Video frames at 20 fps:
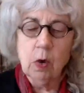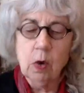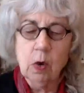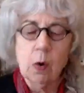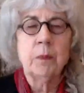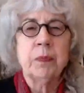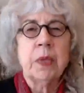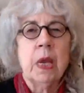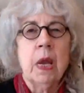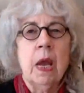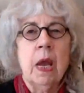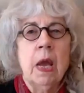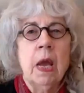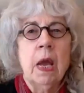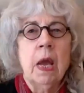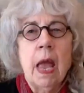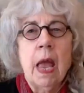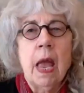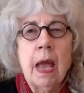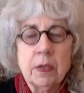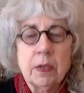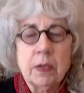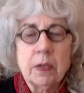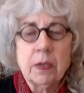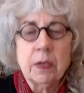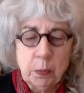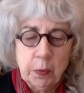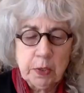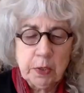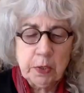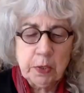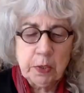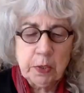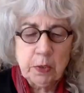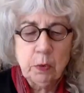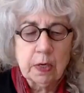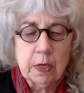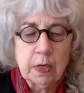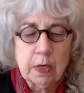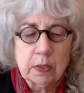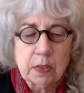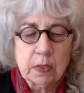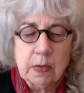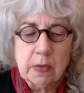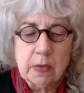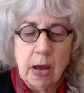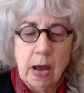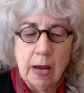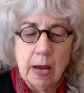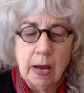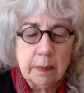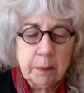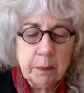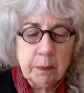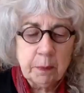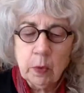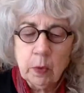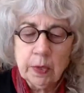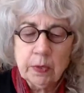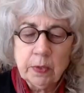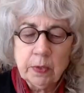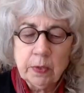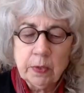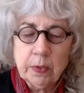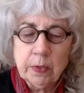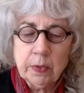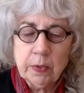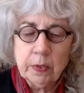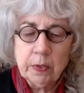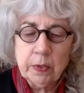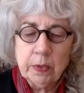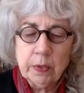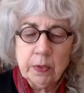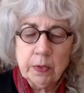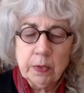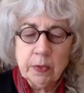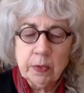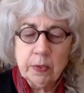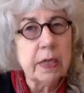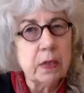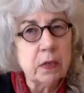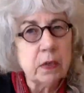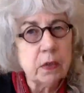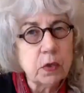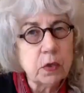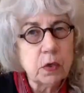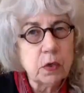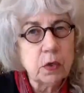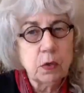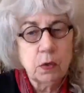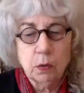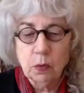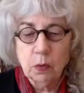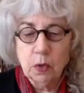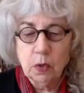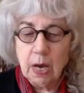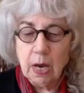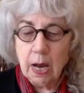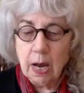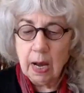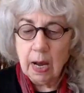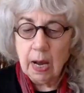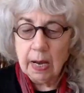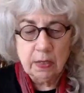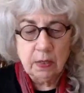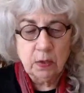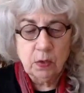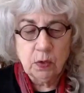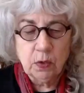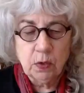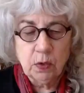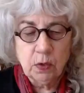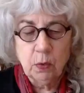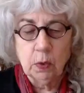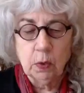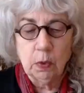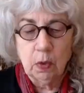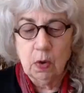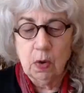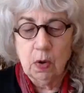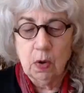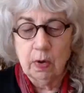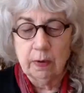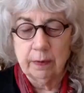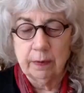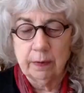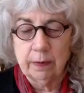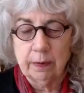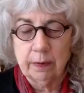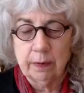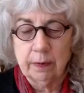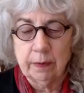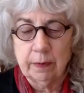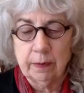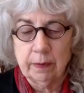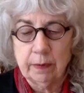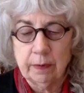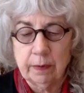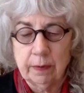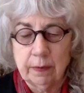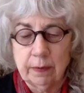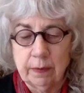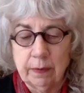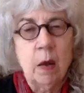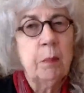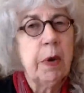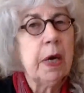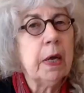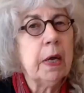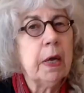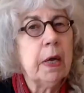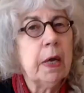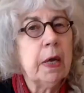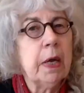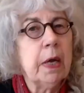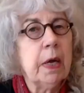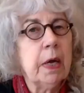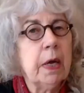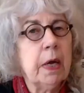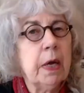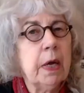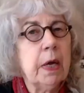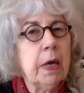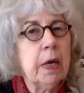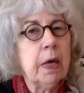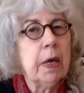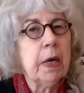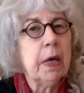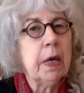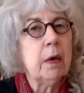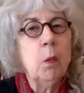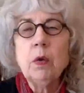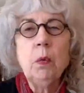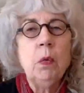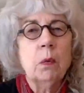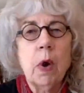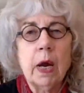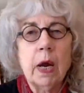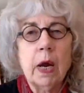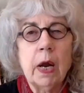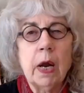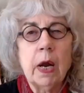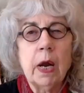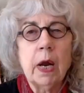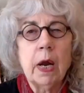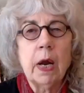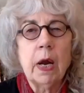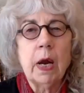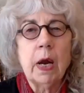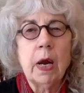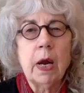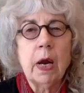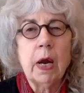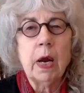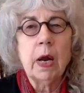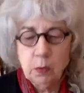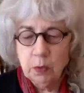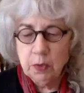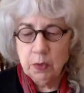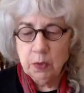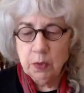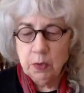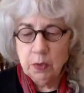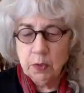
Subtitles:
So as we do this, I'm going to be talking to you, guiding you along, but what you write down, what